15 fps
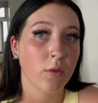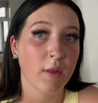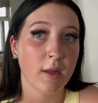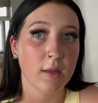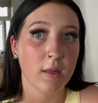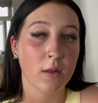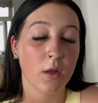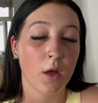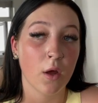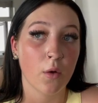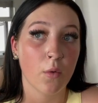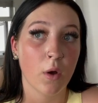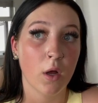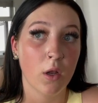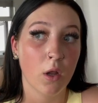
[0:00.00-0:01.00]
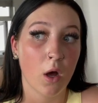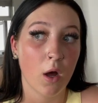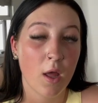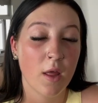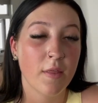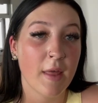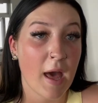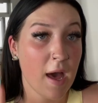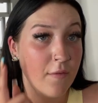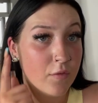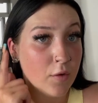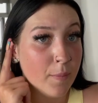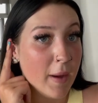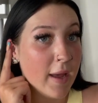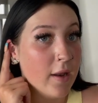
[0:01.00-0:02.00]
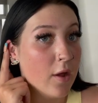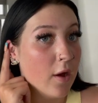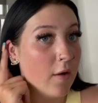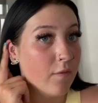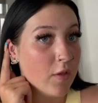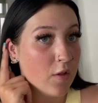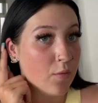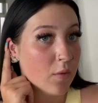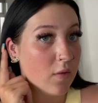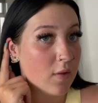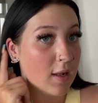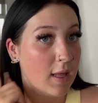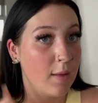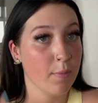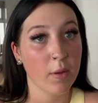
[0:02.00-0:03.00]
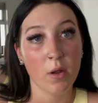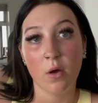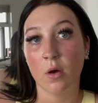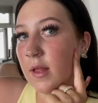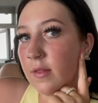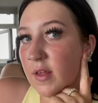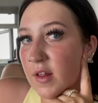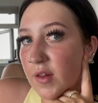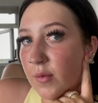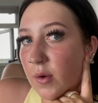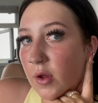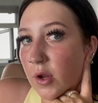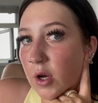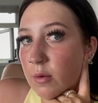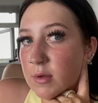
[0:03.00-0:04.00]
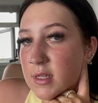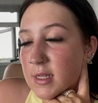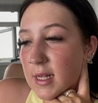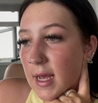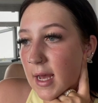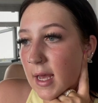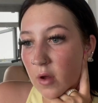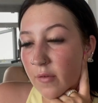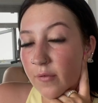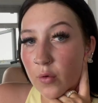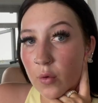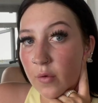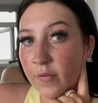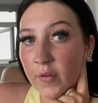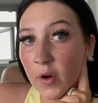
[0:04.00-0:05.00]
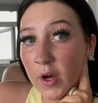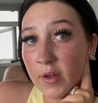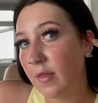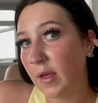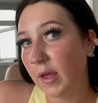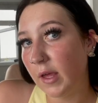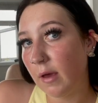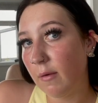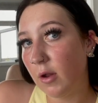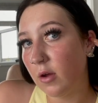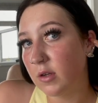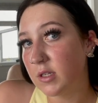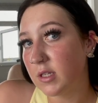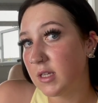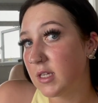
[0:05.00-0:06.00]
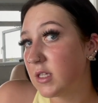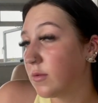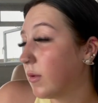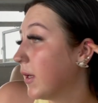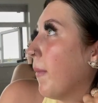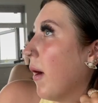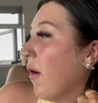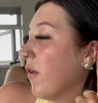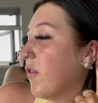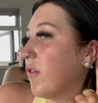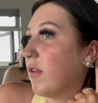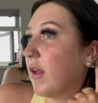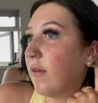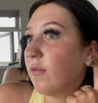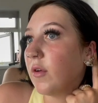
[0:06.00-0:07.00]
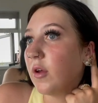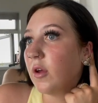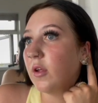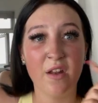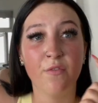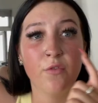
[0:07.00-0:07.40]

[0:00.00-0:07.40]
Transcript: That did hurt quite a lot. The after pain hurt of this one sleeping on. This one I would say a 4/5. Then going on to this one, about a 7.